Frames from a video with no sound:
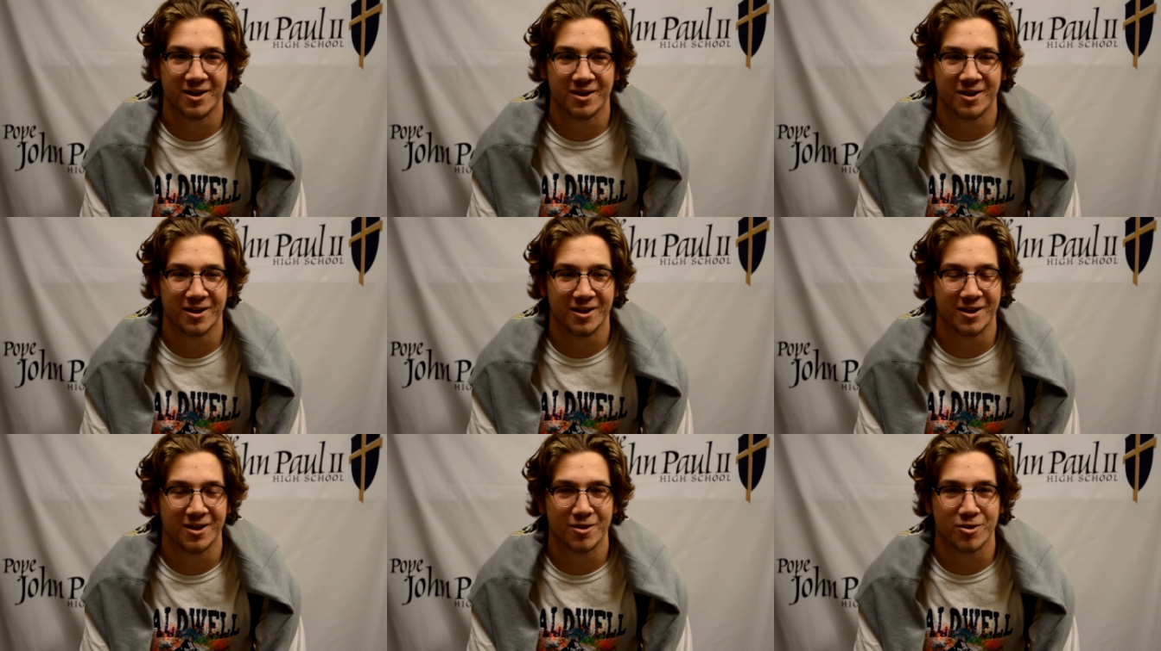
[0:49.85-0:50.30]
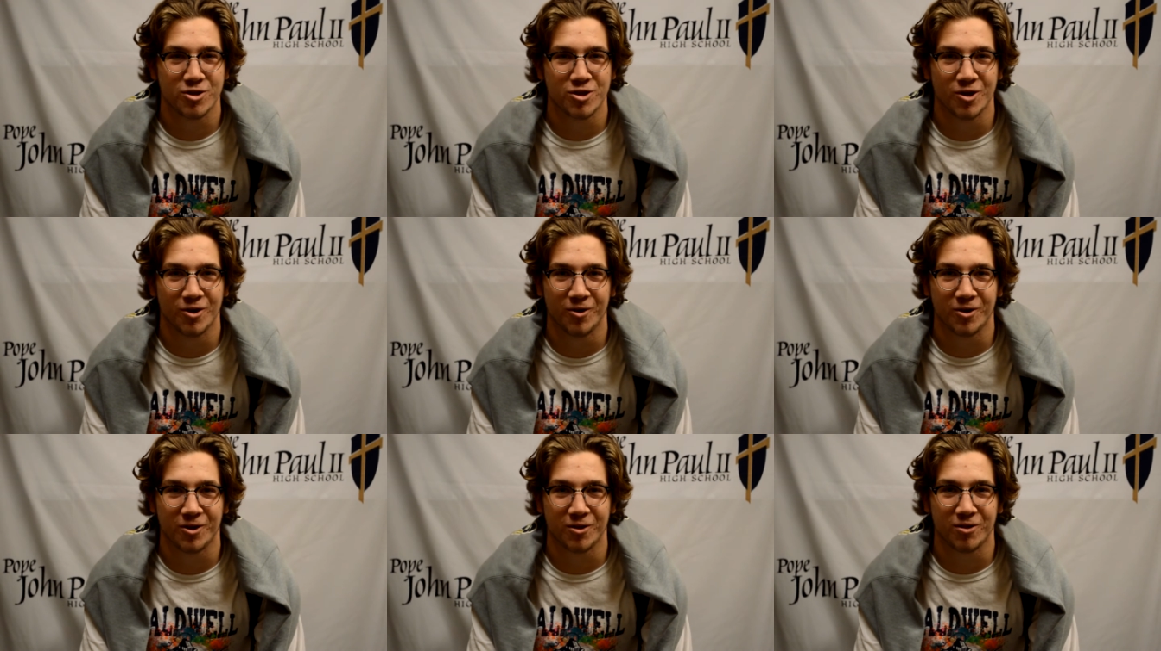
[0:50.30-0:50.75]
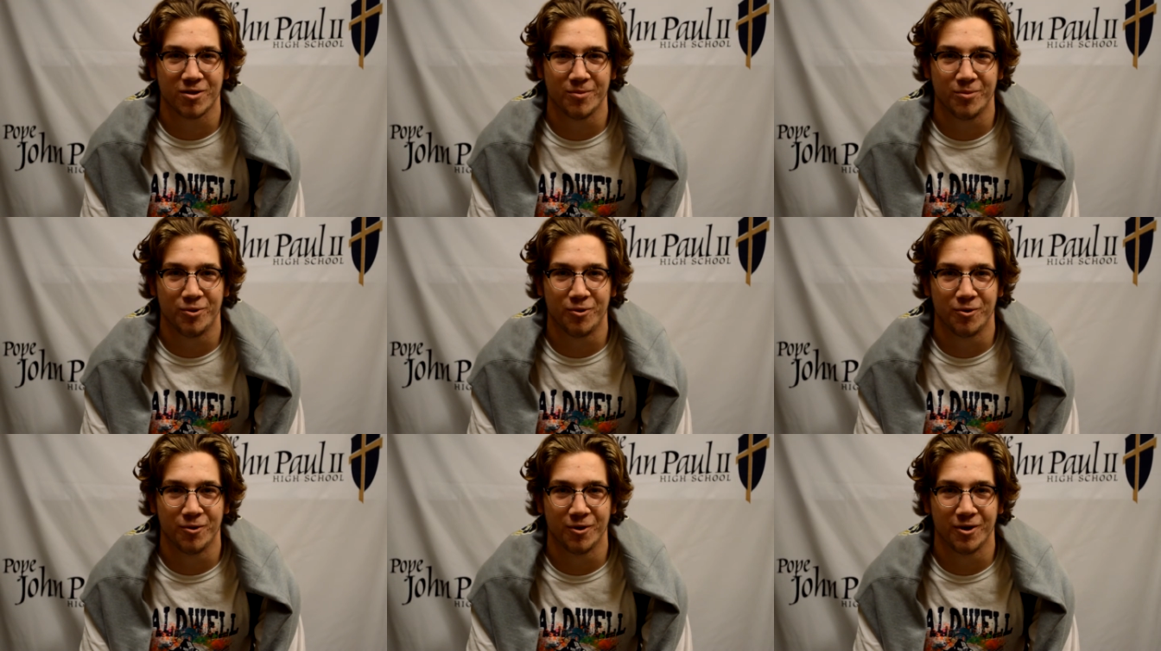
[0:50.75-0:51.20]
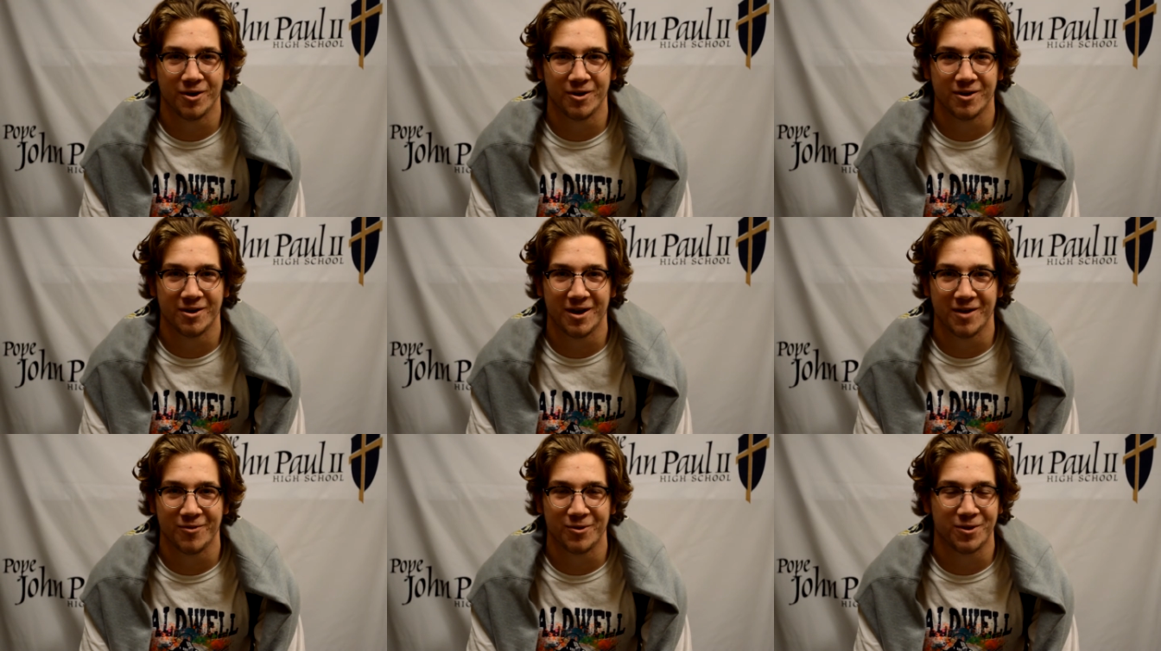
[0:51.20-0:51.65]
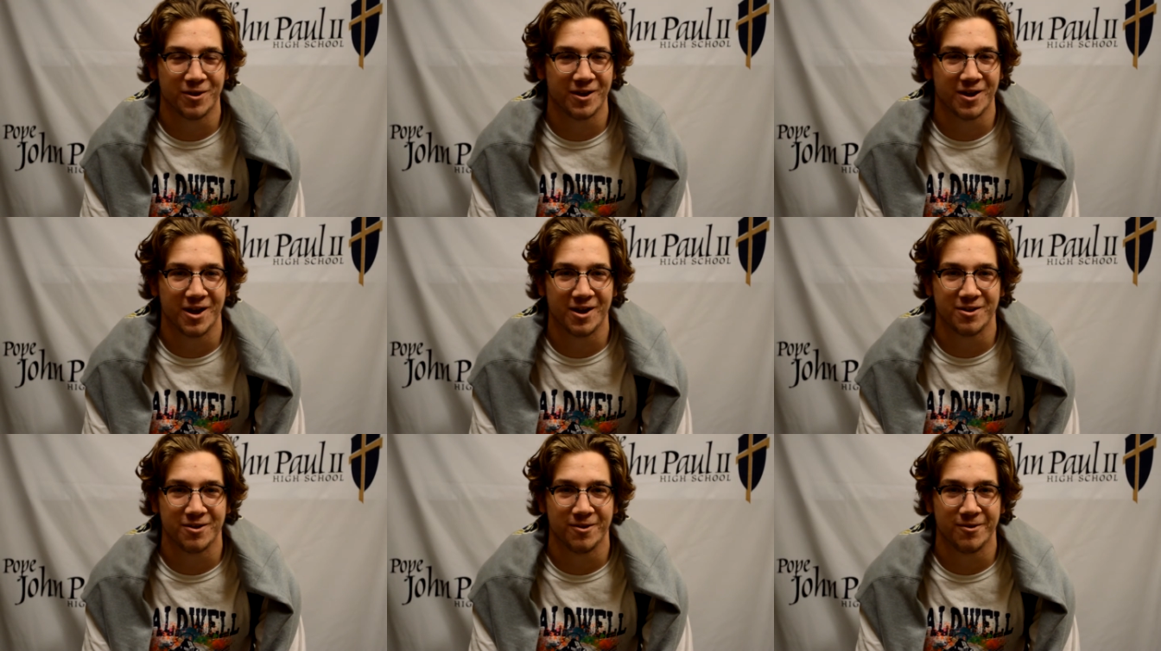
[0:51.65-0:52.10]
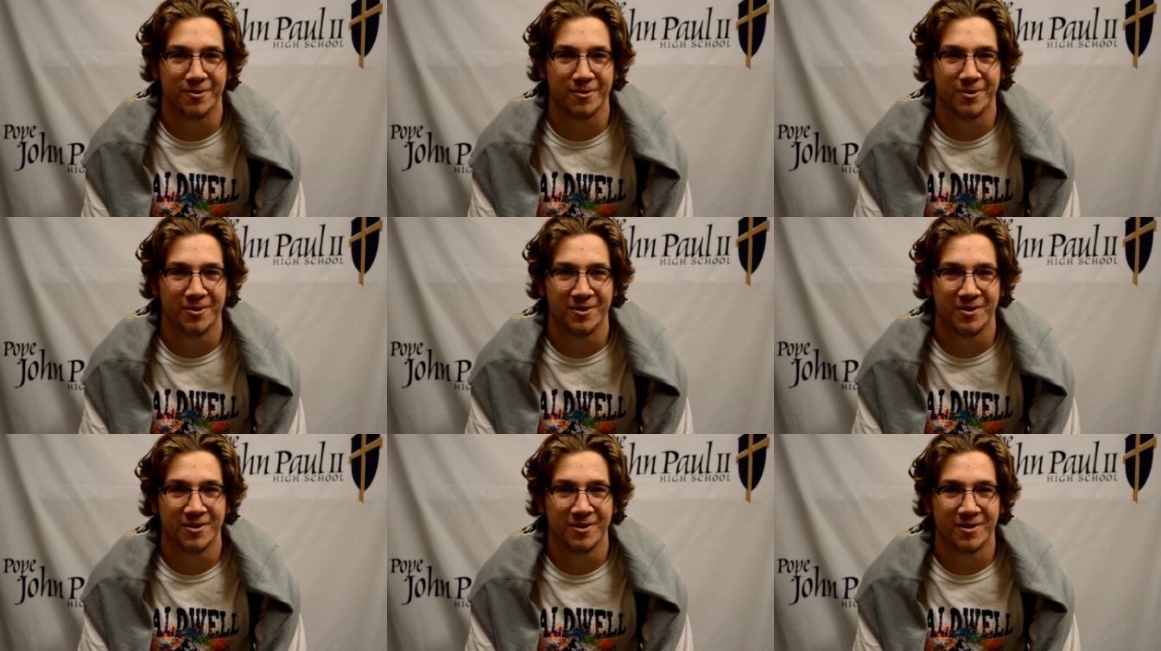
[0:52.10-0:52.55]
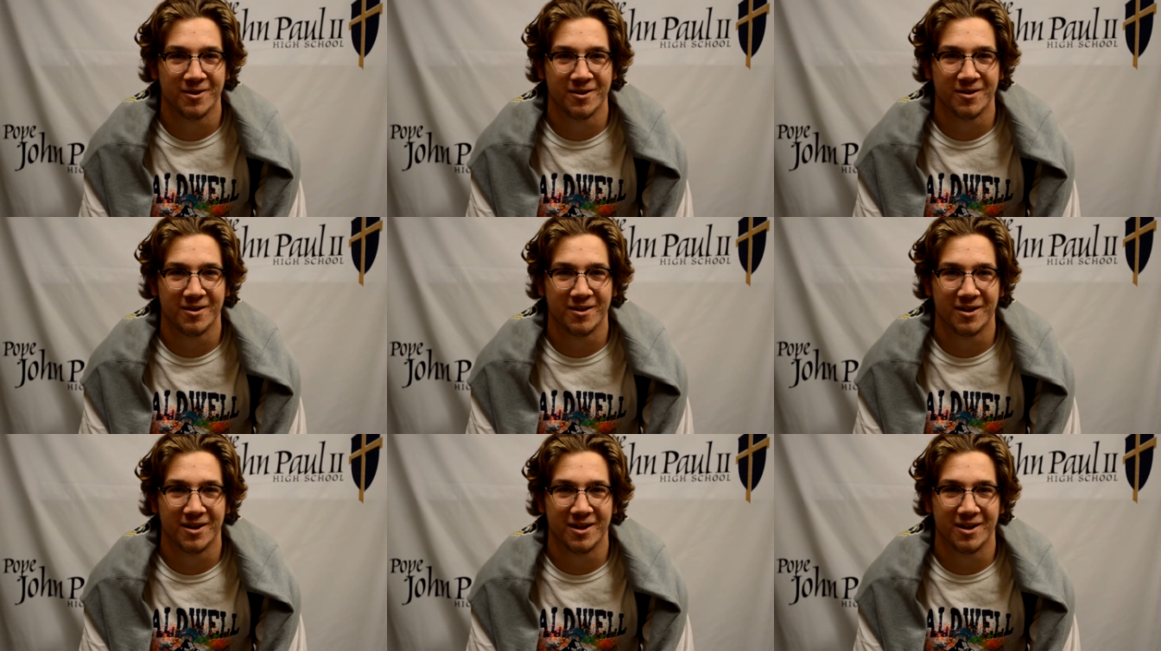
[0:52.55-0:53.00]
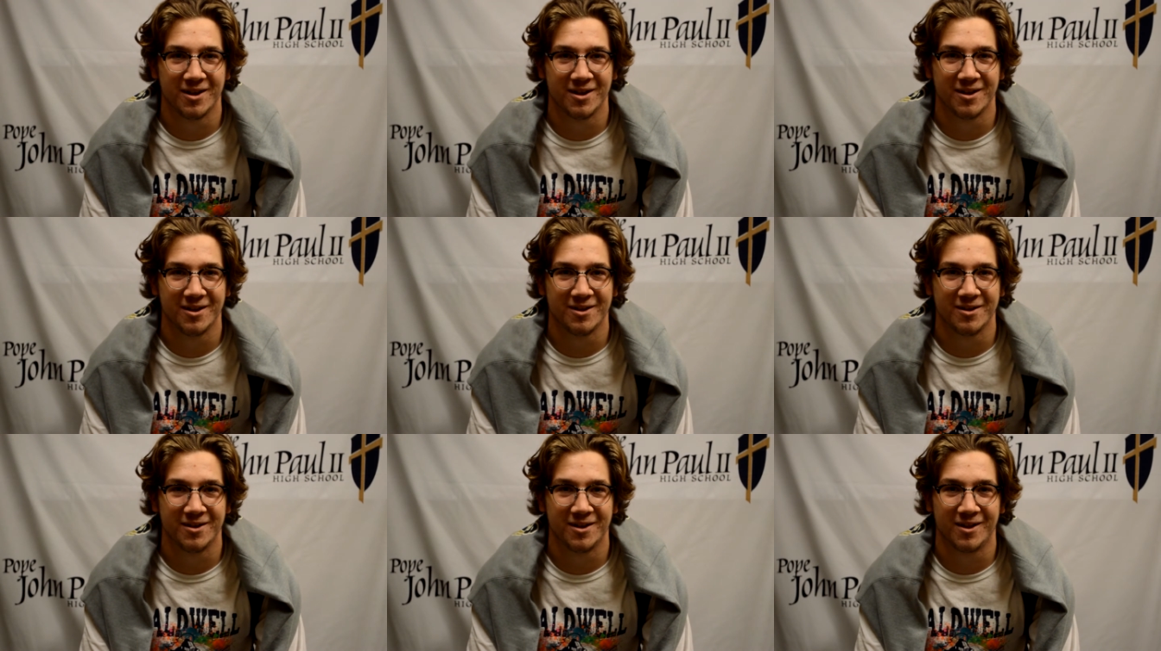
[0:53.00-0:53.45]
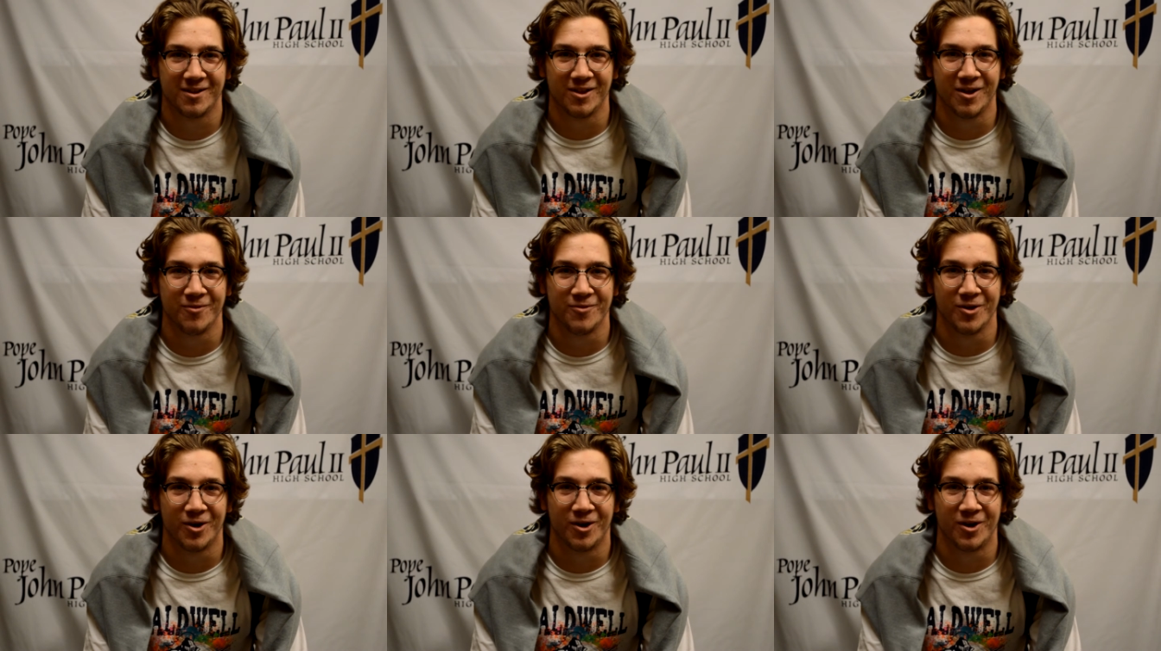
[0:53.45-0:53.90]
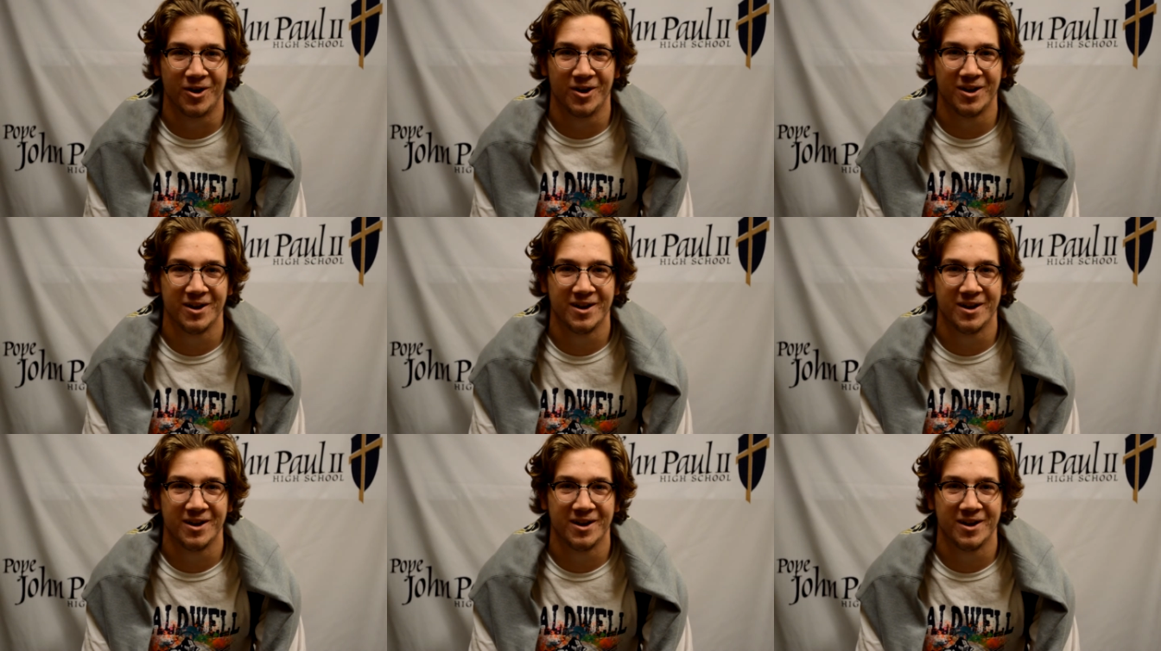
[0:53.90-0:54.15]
and showing support in everything I do, and I love y'all.